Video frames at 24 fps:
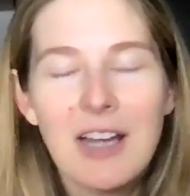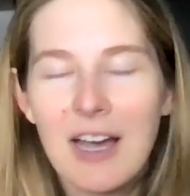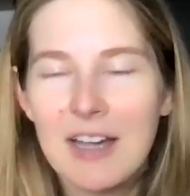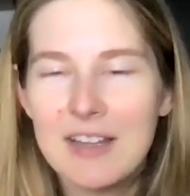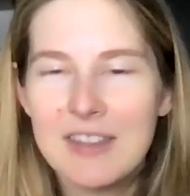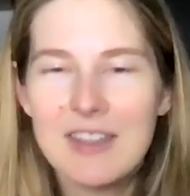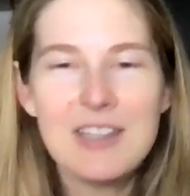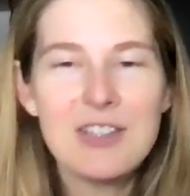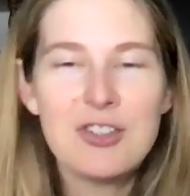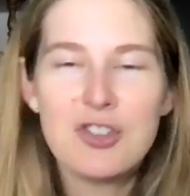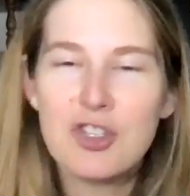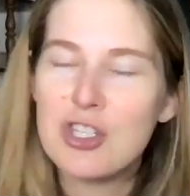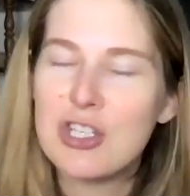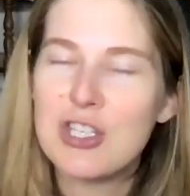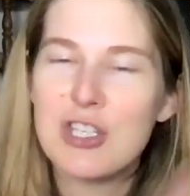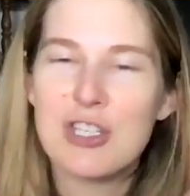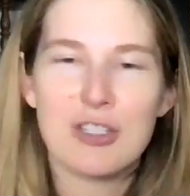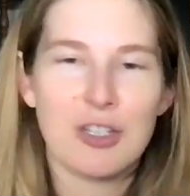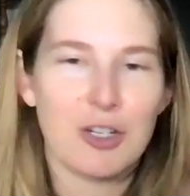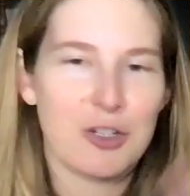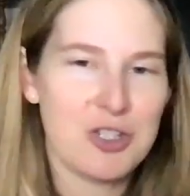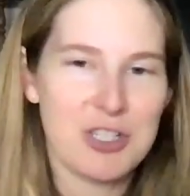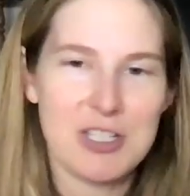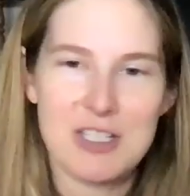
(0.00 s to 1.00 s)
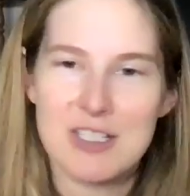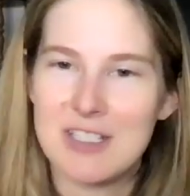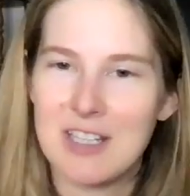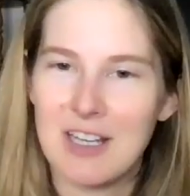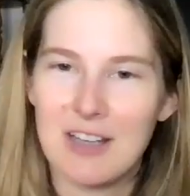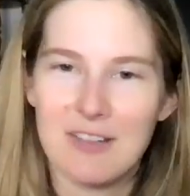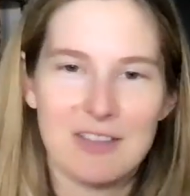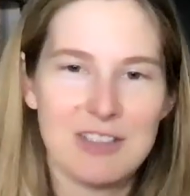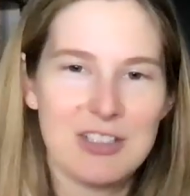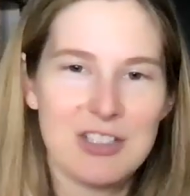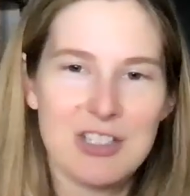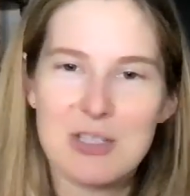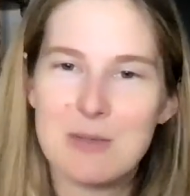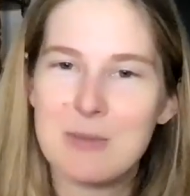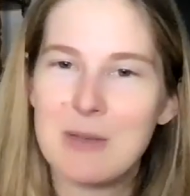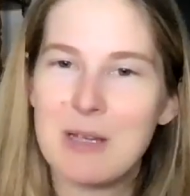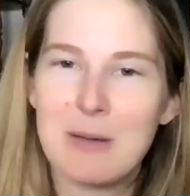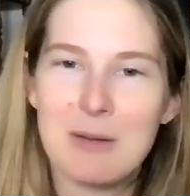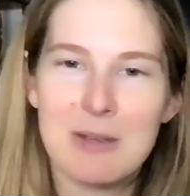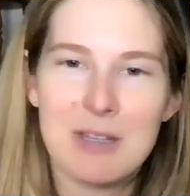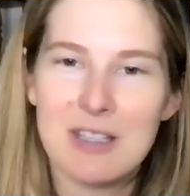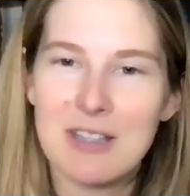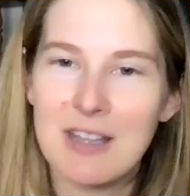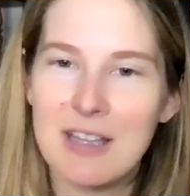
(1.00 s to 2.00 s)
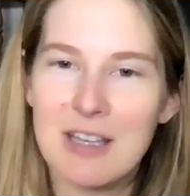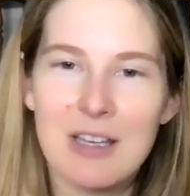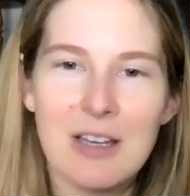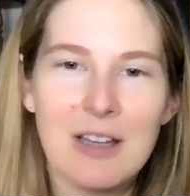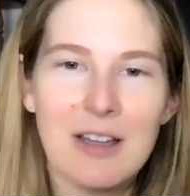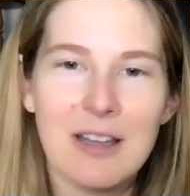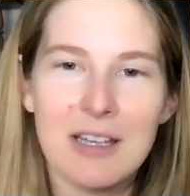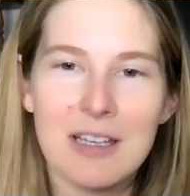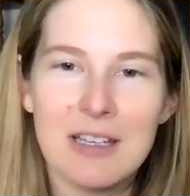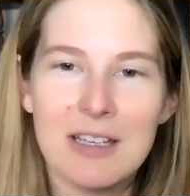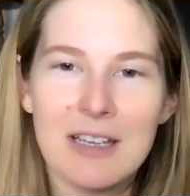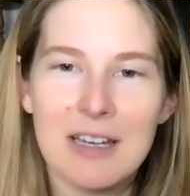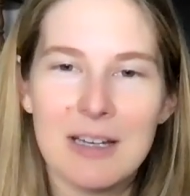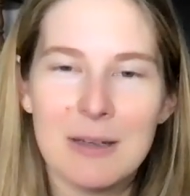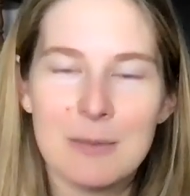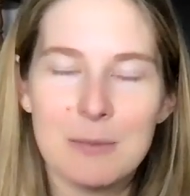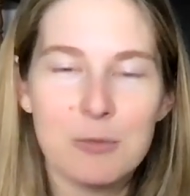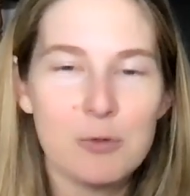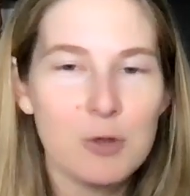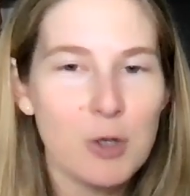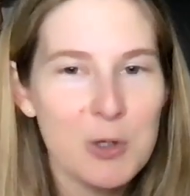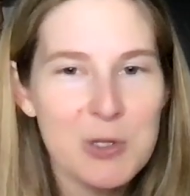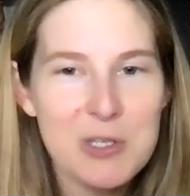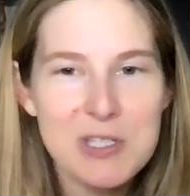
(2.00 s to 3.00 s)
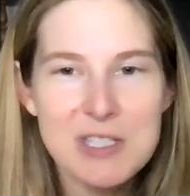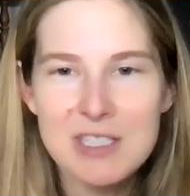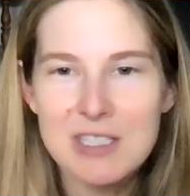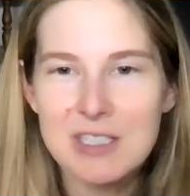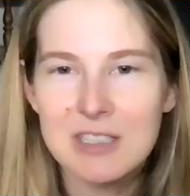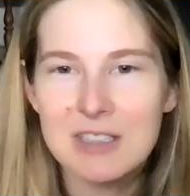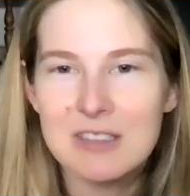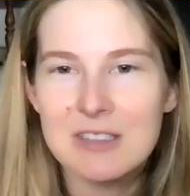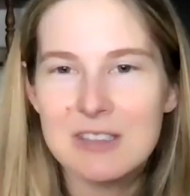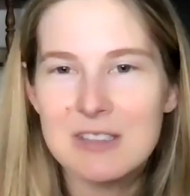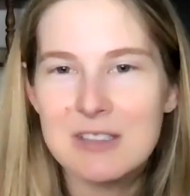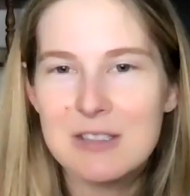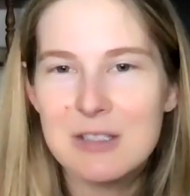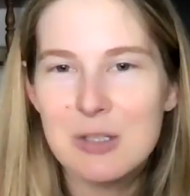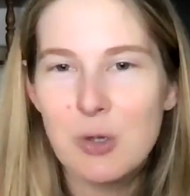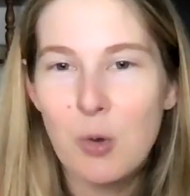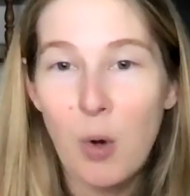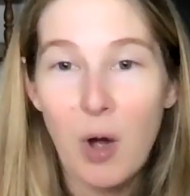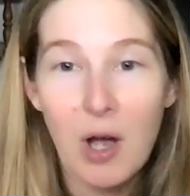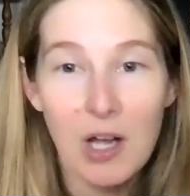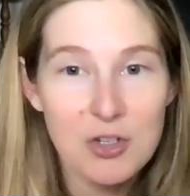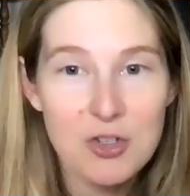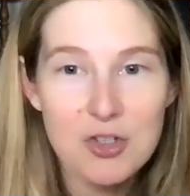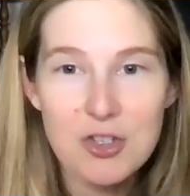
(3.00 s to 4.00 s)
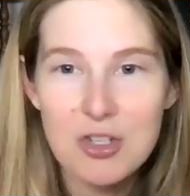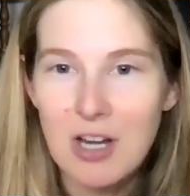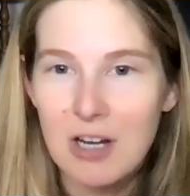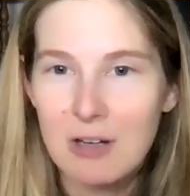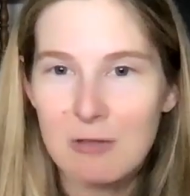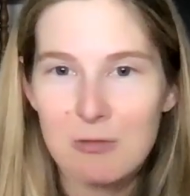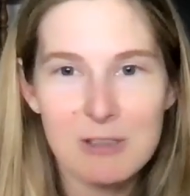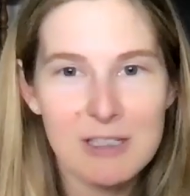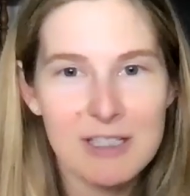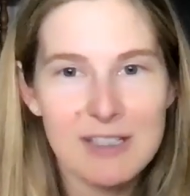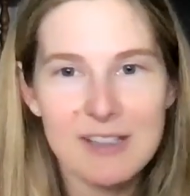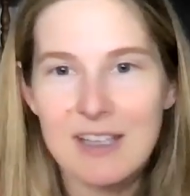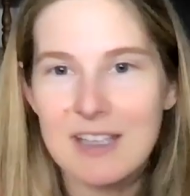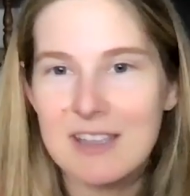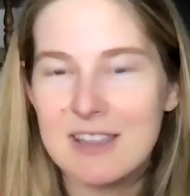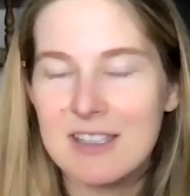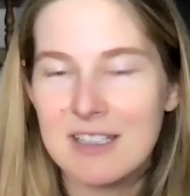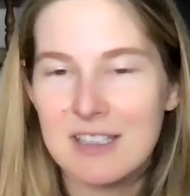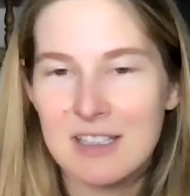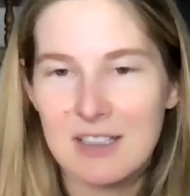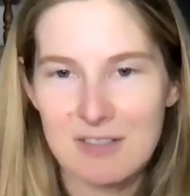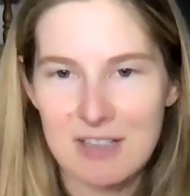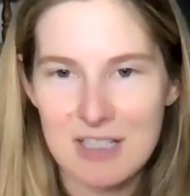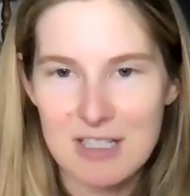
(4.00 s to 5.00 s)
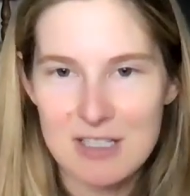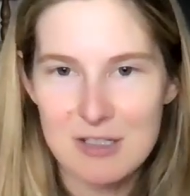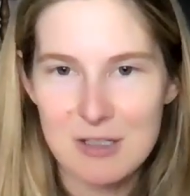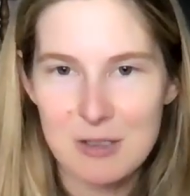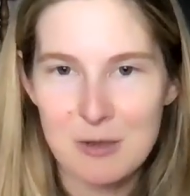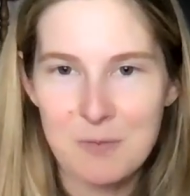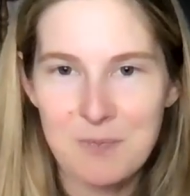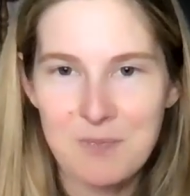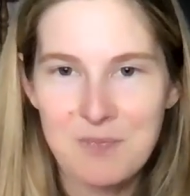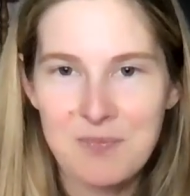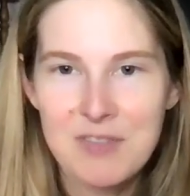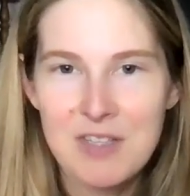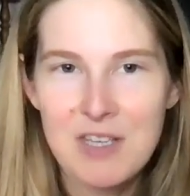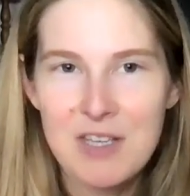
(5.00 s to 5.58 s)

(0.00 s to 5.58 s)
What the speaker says: I think just starchy stuff. It's just making me think like roasted squash. I really like the idea of that too.